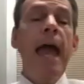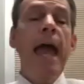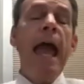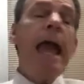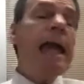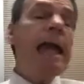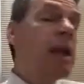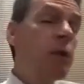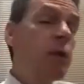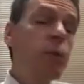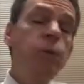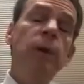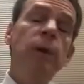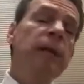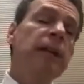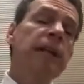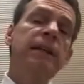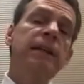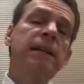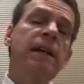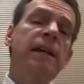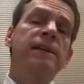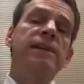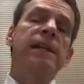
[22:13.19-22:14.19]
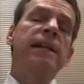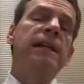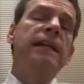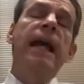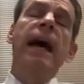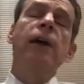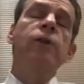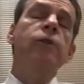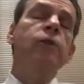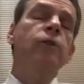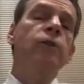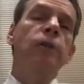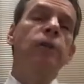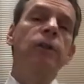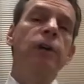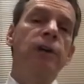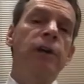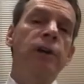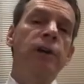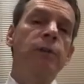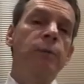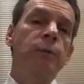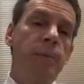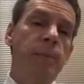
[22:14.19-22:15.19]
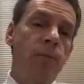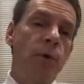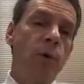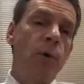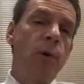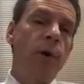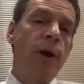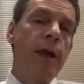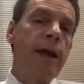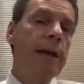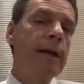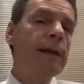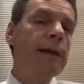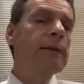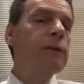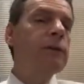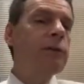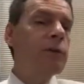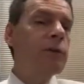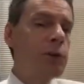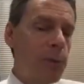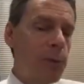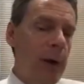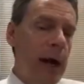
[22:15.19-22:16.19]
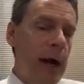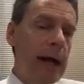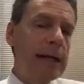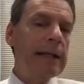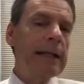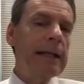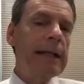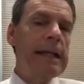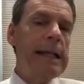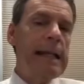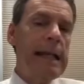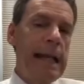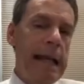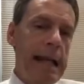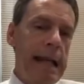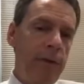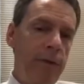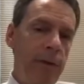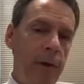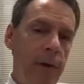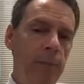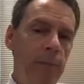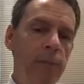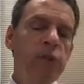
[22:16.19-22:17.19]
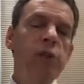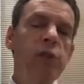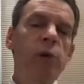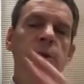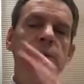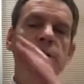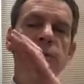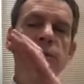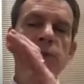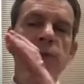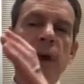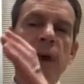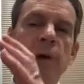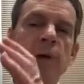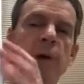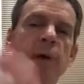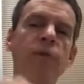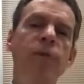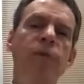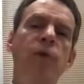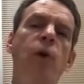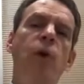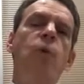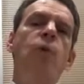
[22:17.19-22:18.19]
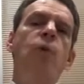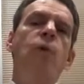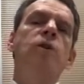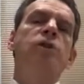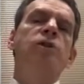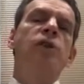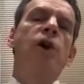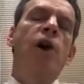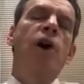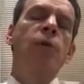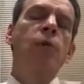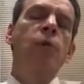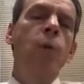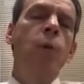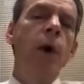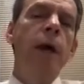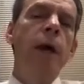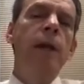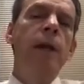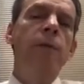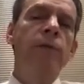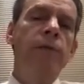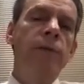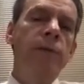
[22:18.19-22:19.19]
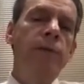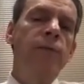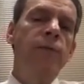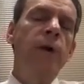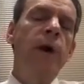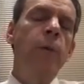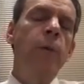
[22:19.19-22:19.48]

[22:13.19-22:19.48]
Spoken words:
And it really doesn't allow you to look at reporting directly either. So it's very focused on one of the